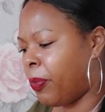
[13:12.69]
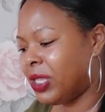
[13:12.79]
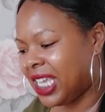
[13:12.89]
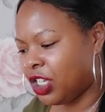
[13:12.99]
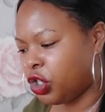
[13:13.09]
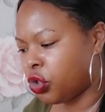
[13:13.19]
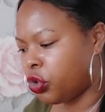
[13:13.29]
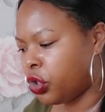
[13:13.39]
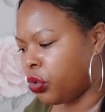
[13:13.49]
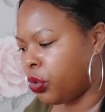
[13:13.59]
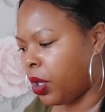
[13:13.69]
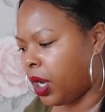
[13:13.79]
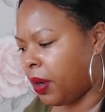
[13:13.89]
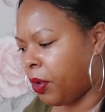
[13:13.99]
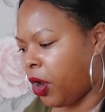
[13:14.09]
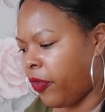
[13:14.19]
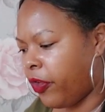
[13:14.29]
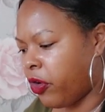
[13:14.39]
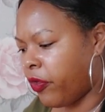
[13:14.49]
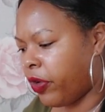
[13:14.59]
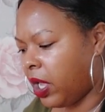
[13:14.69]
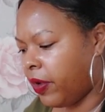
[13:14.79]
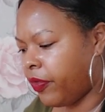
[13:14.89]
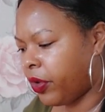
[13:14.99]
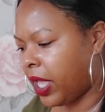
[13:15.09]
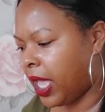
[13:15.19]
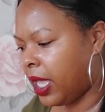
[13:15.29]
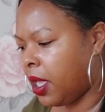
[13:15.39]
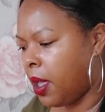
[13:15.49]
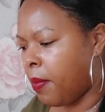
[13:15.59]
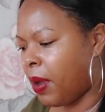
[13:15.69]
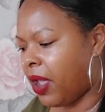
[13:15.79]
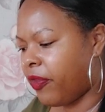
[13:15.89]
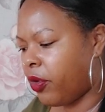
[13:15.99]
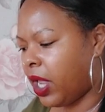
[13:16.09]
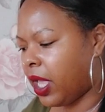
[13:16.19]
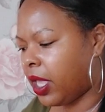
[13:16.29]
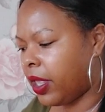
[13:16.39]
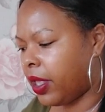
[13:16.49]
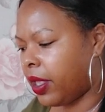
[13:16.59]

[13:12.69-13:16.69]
potential new offer of love. Okay, but I feel like